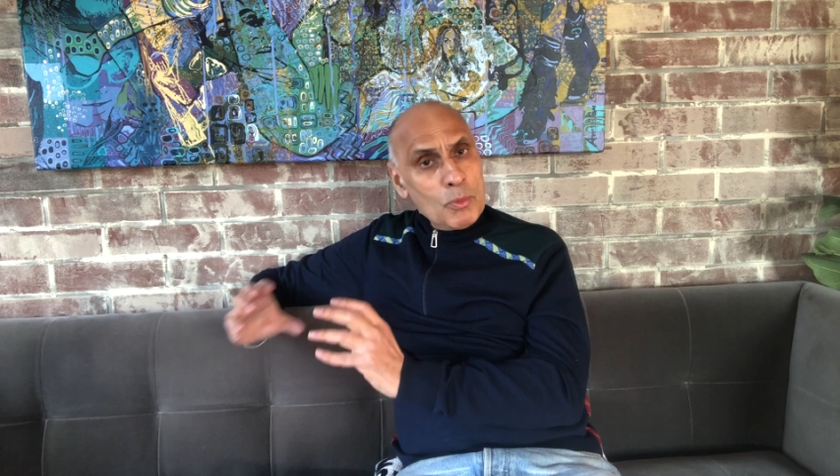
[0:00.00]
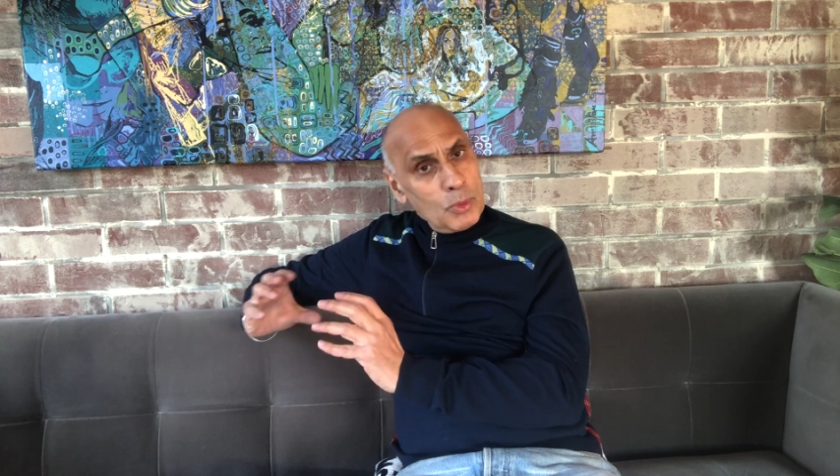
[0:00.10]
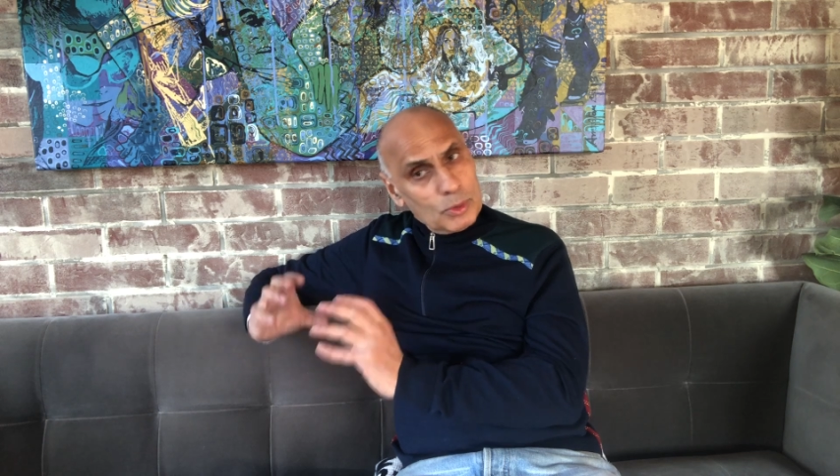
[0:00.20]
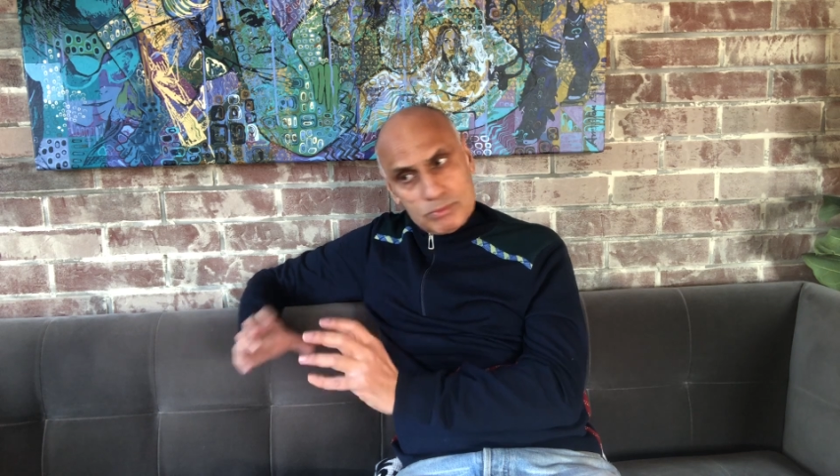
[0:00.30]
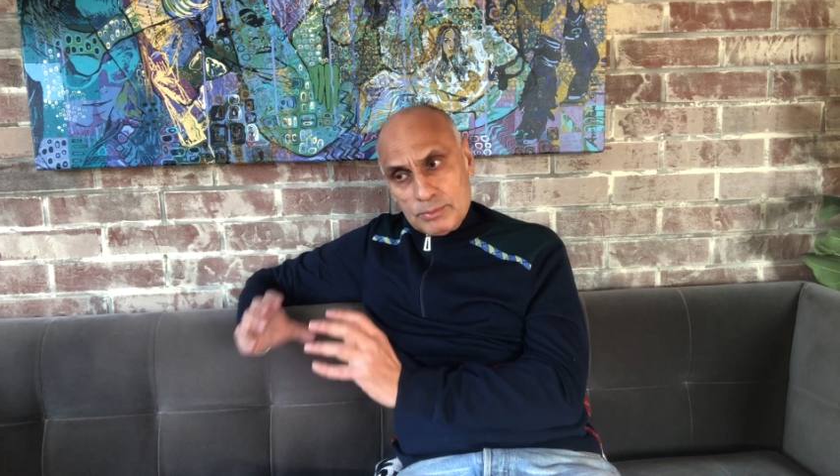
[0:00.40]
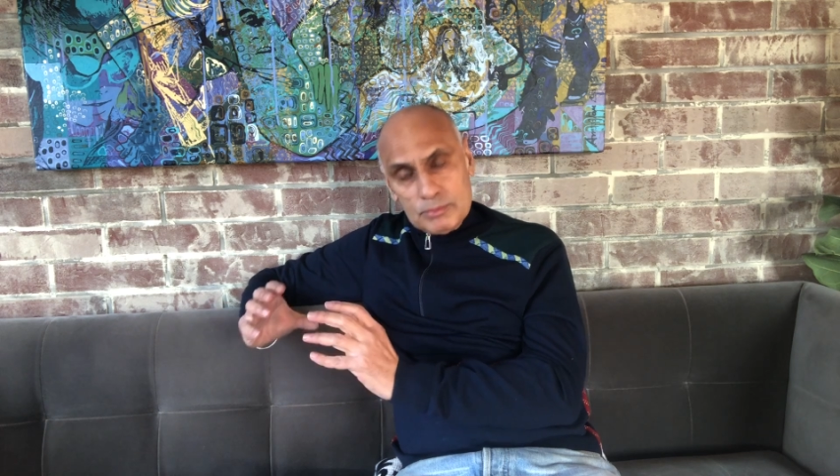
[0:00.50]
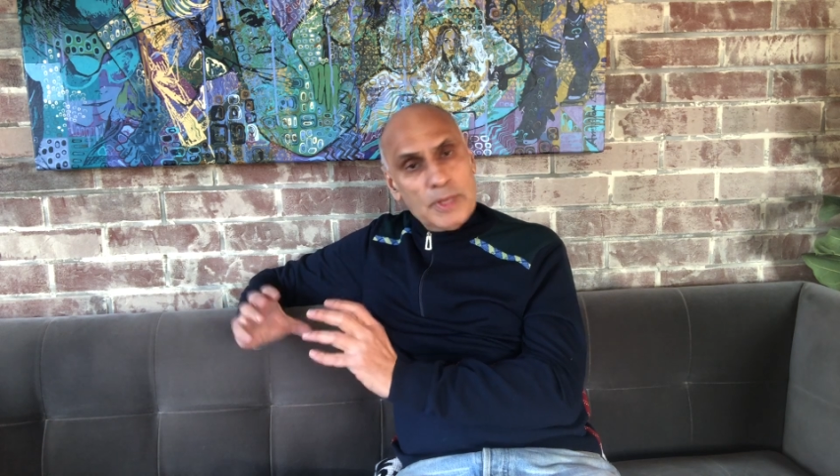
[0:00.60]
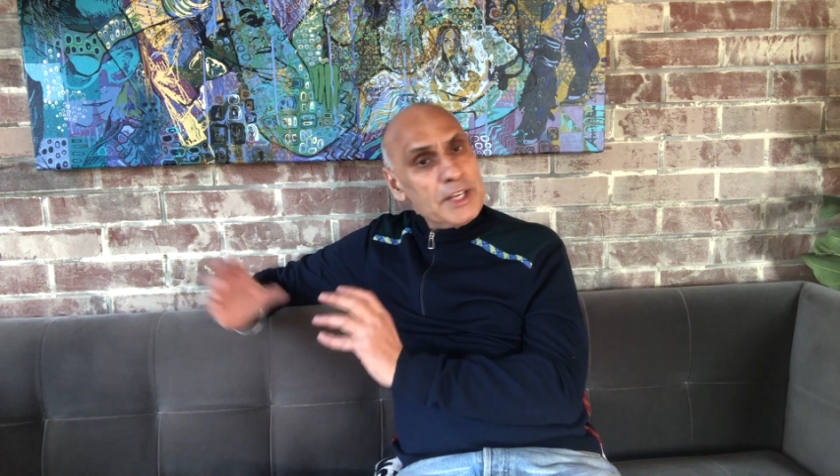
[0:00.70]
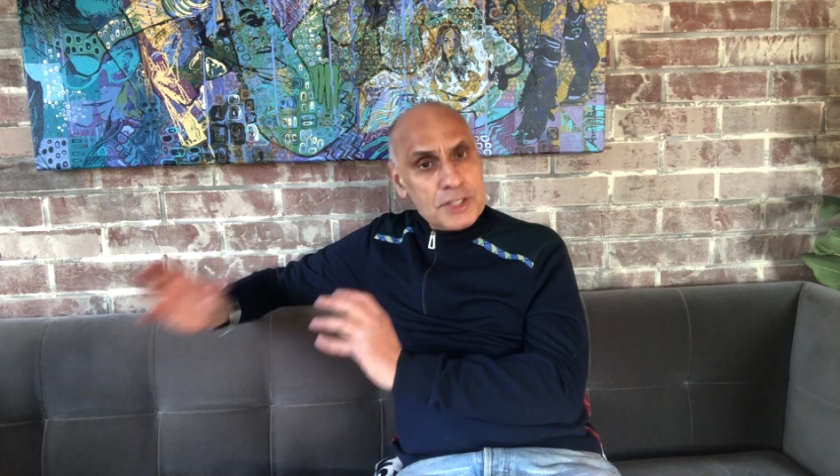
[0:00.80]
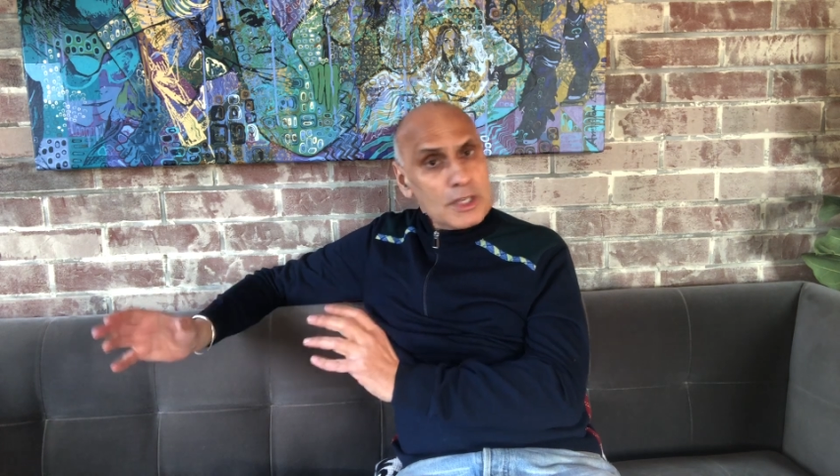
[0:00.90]
Well,
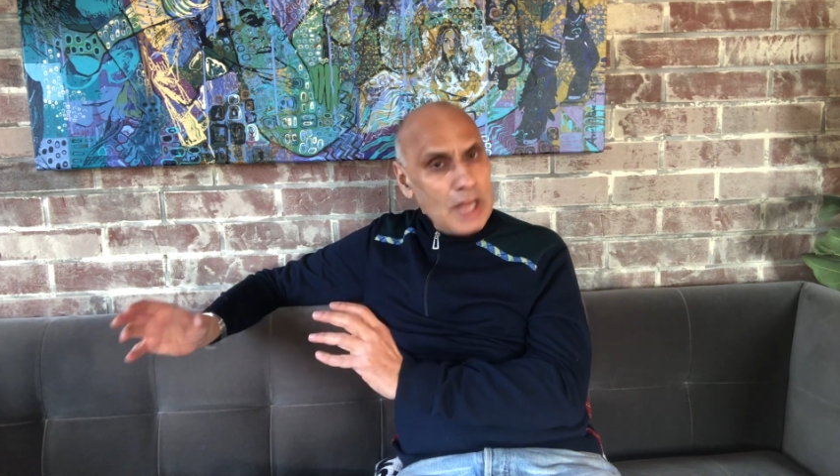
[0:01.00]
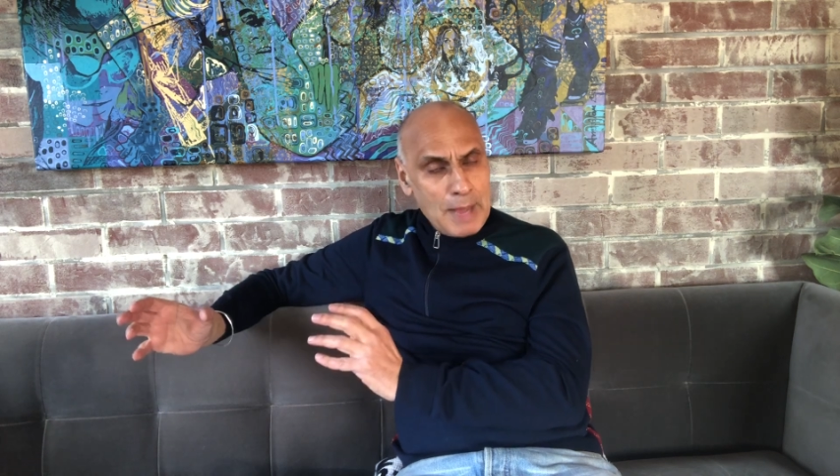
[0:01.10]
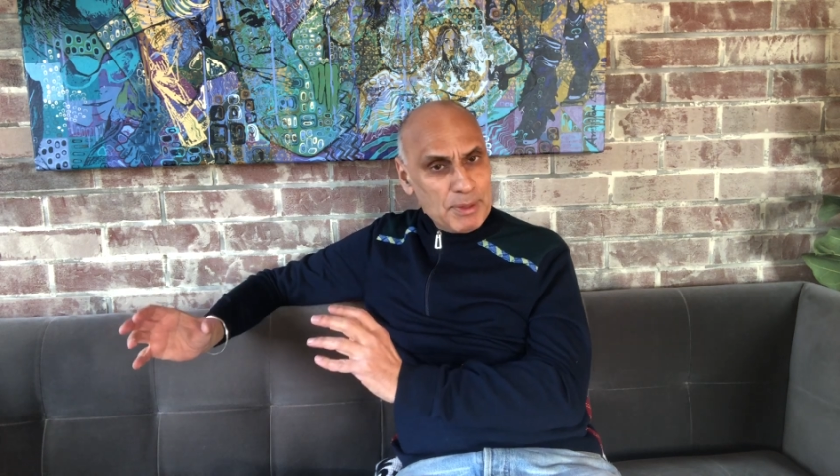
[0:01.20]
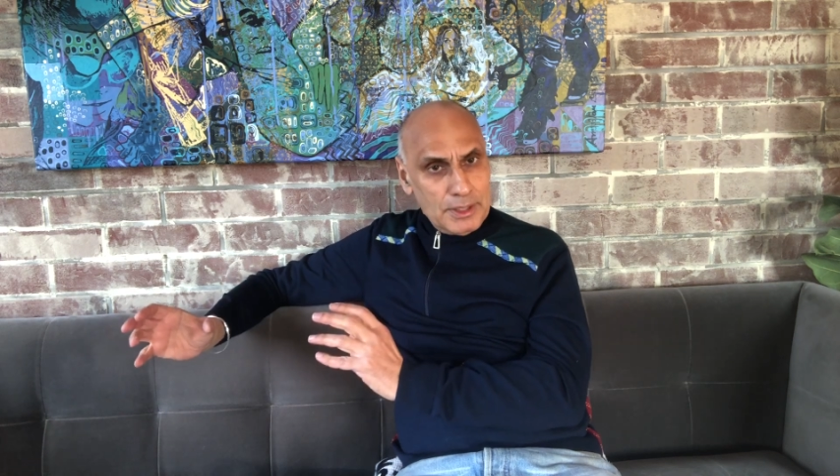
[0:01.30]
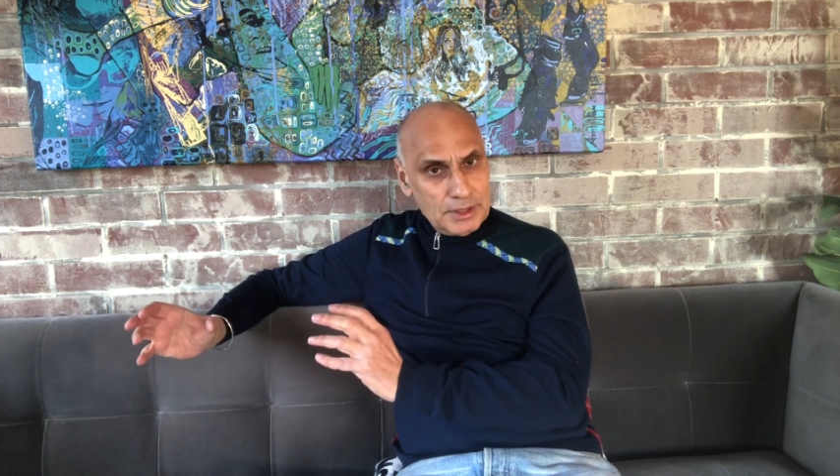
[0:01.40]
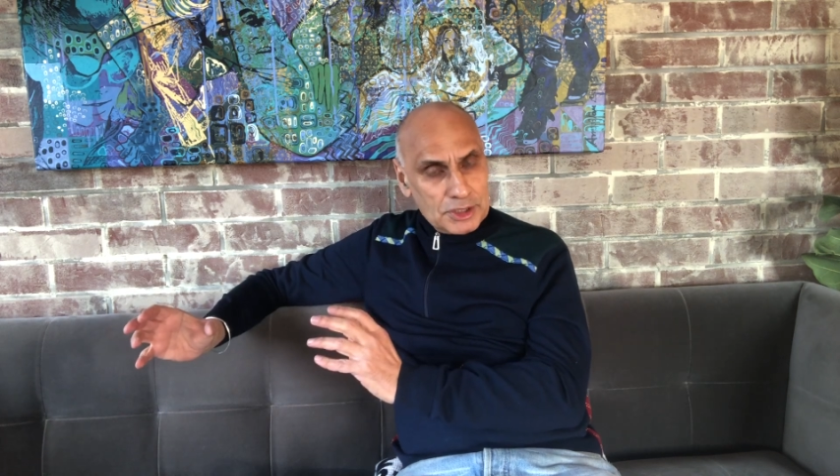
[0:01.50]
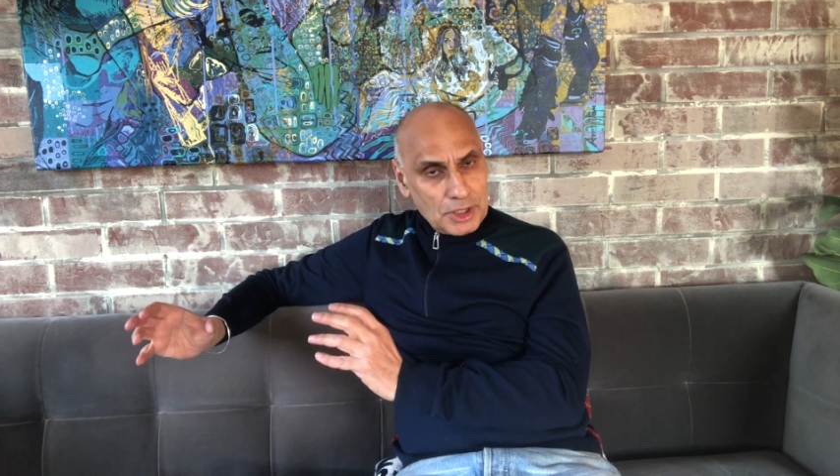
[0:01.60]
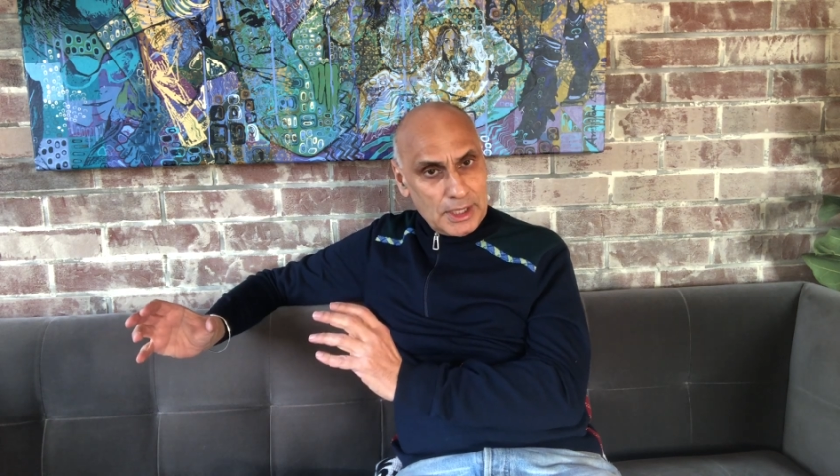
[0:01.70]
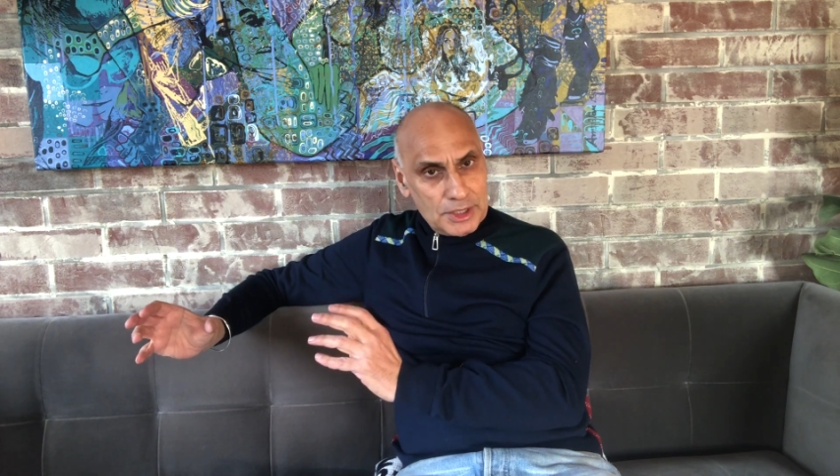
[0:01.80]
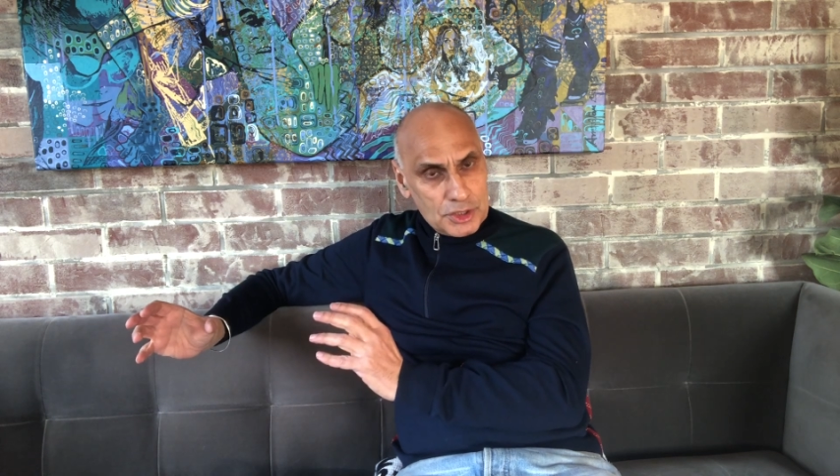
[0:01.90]
it didn't happen in this
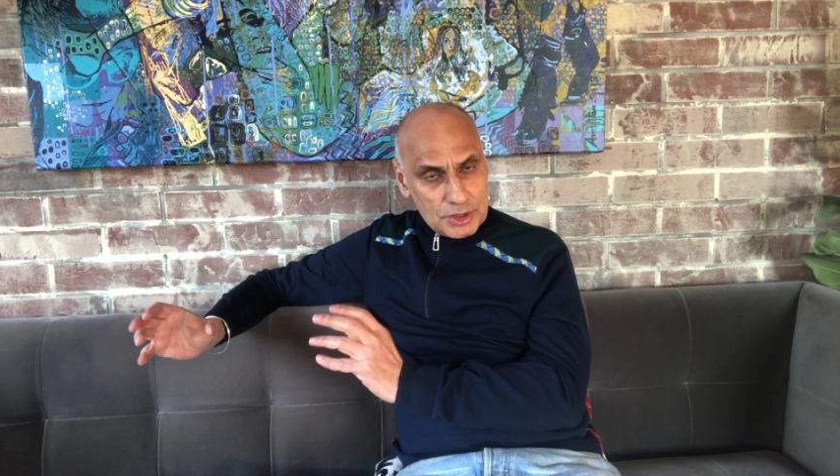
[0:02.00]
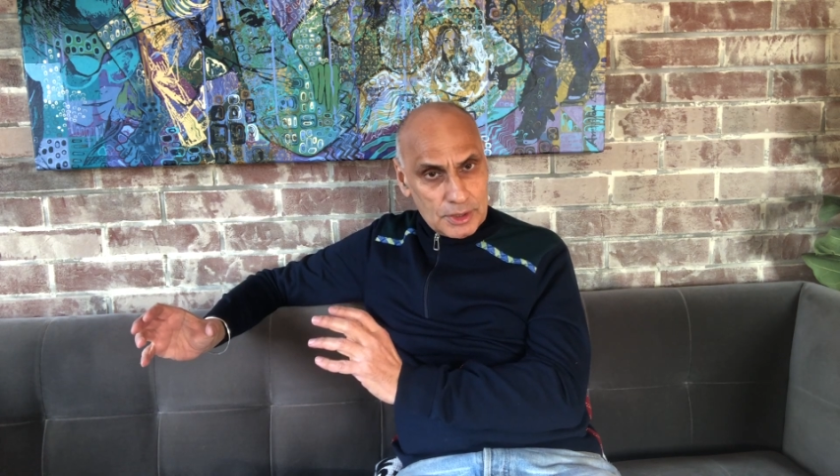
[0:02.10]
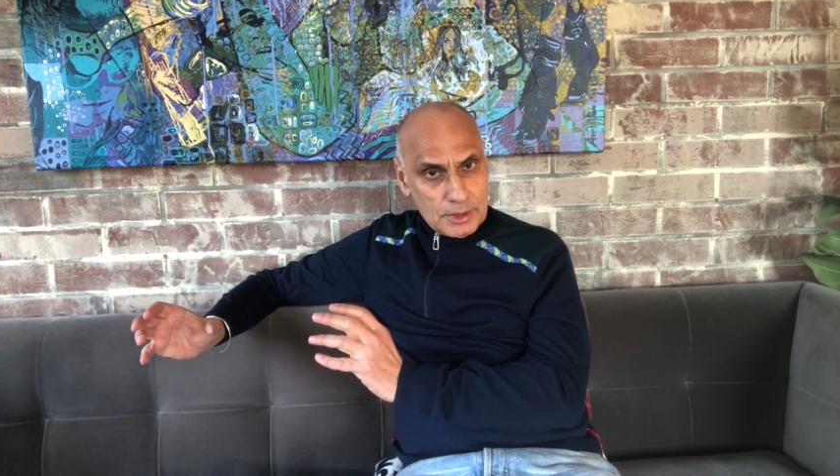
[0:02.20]
case,